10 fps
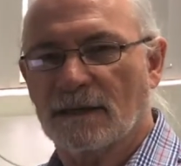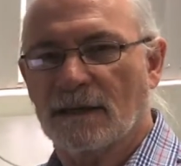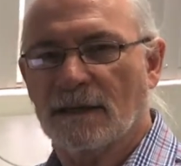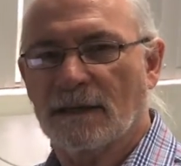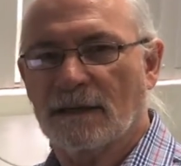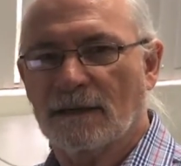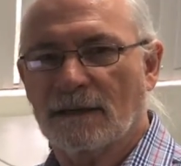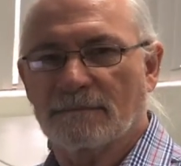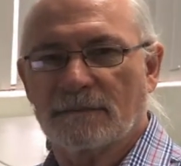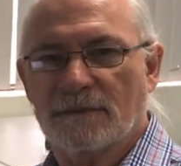
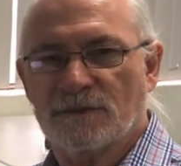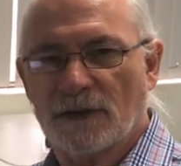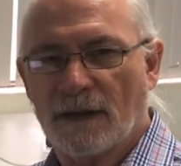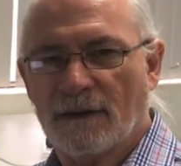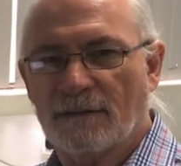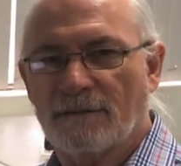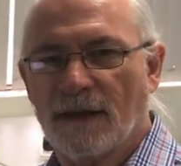are sharing